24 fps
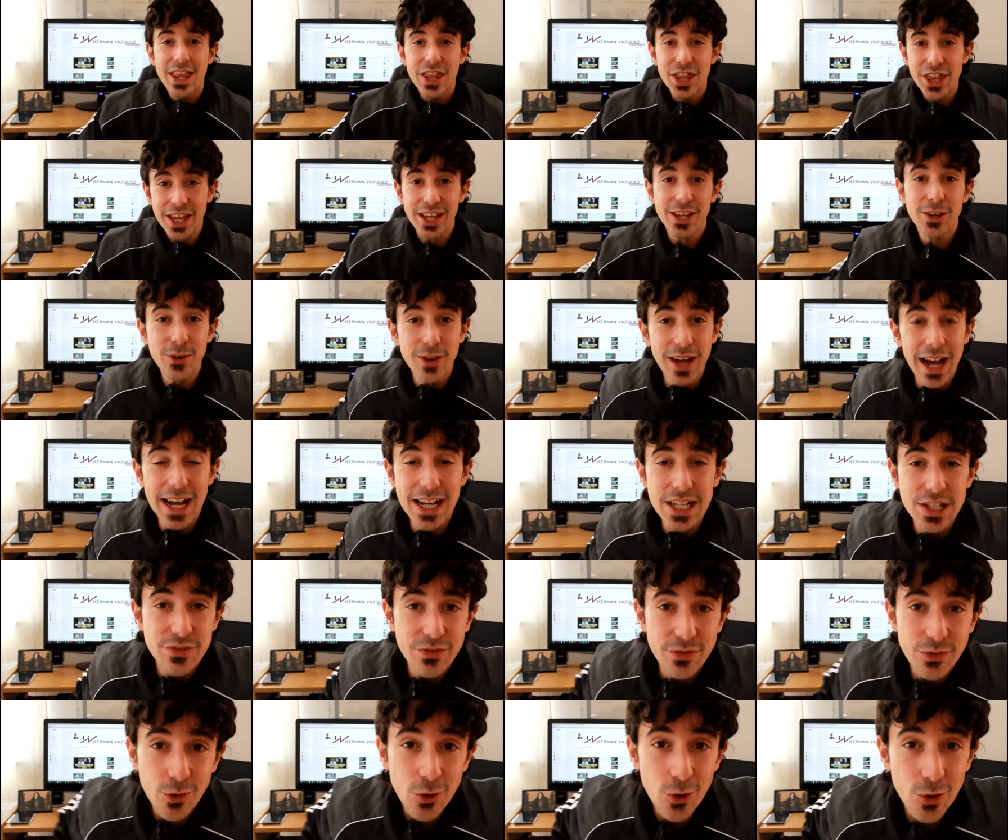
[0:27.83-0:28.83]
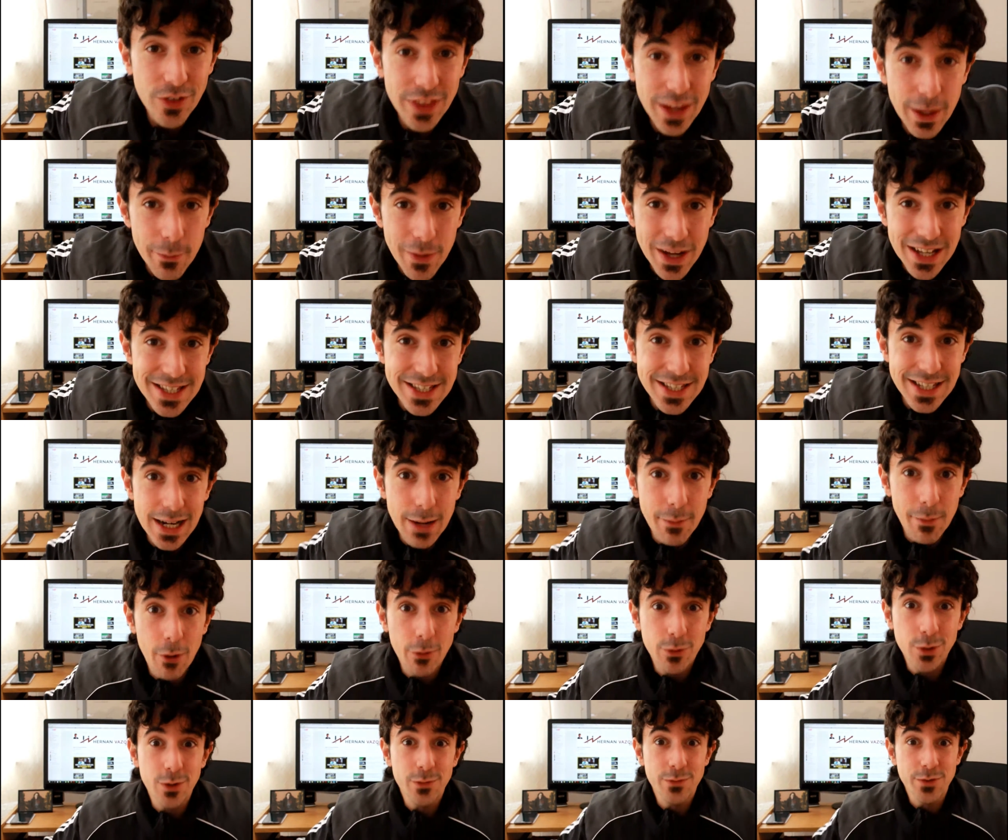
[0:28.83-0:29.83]
Thank you guys for the amazing
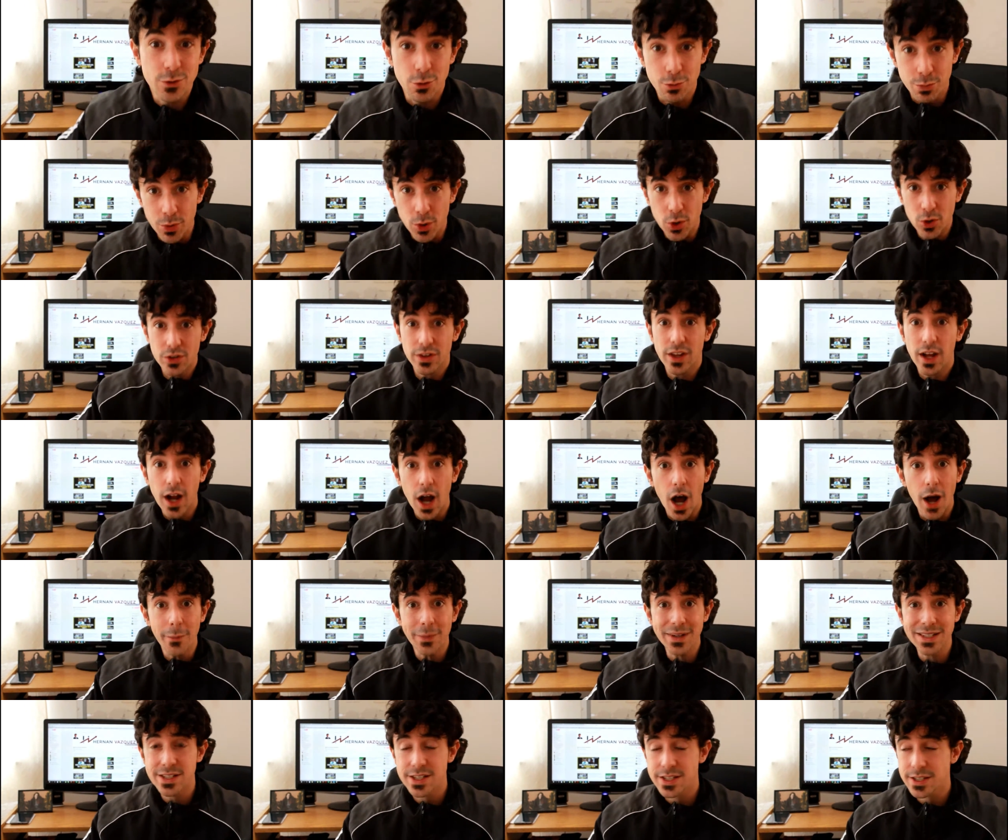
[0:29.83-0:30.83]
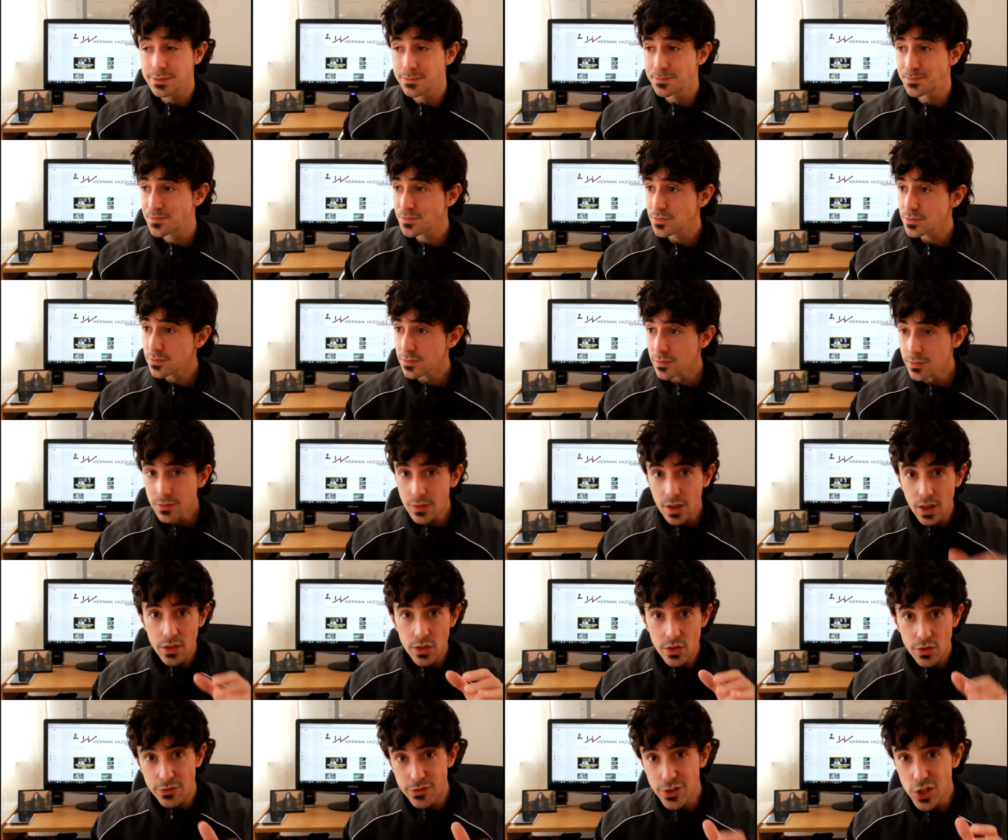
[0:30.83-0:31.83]
amount of support, the comments,
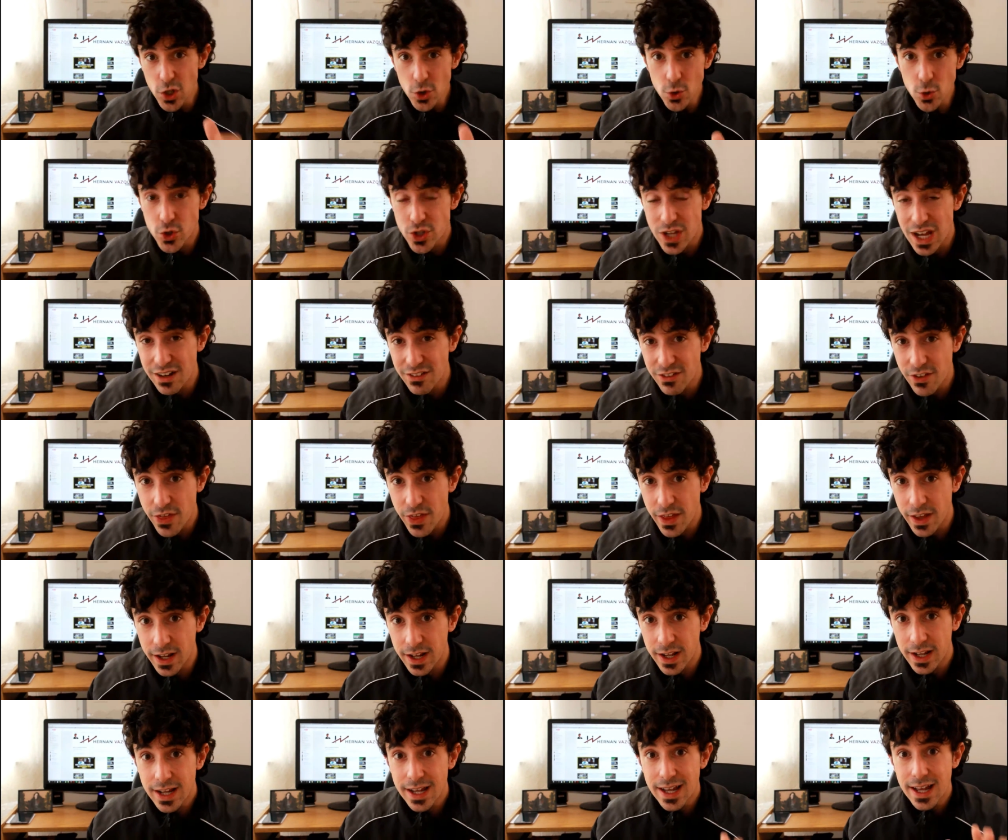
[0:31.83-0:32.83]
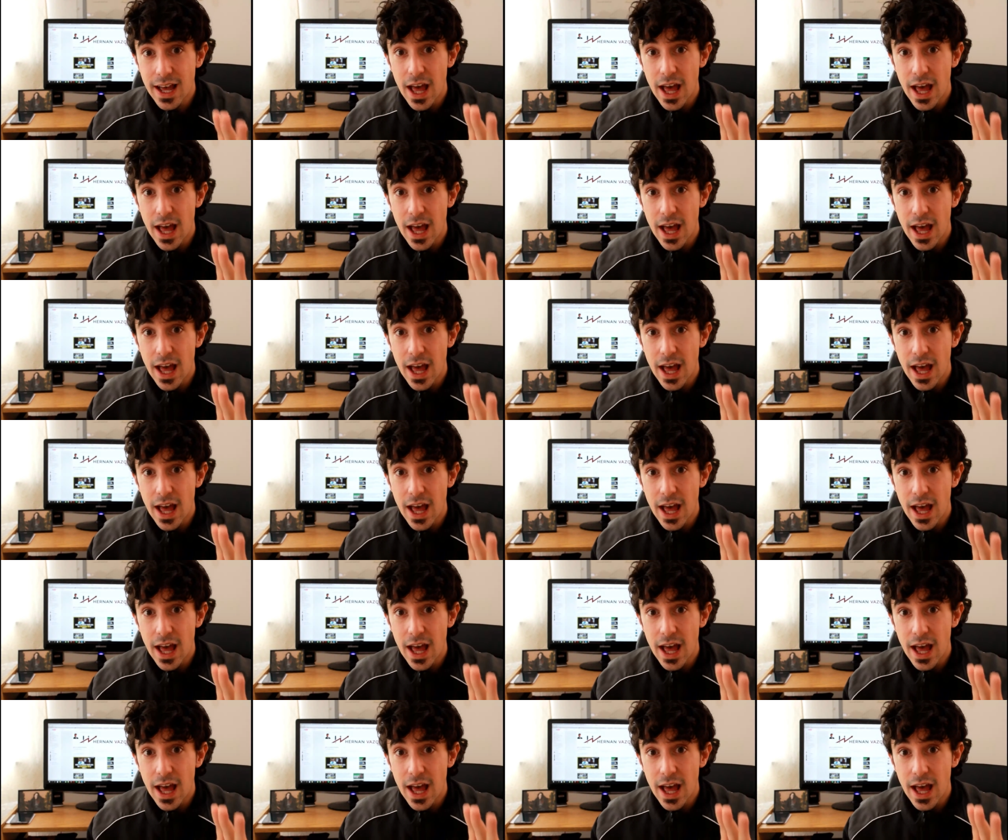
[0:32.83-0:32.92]
the views, everything.